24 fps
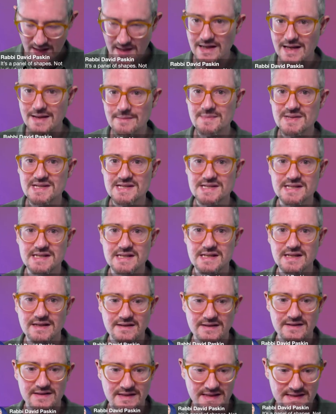Let me
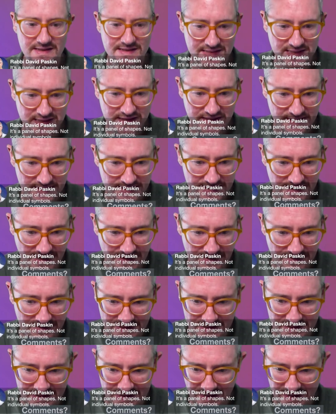see. I see that
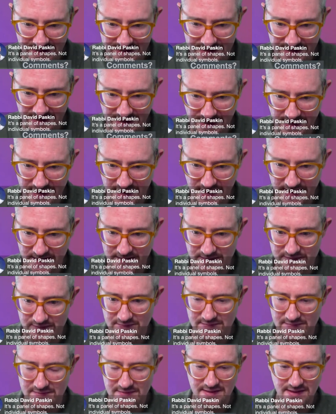David said,
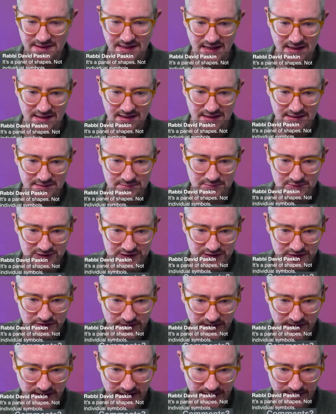was
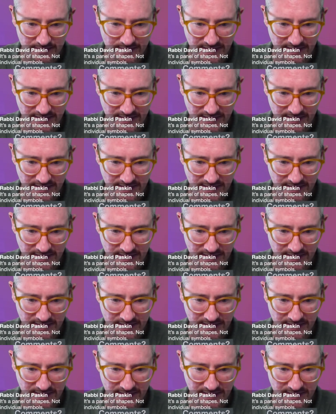talking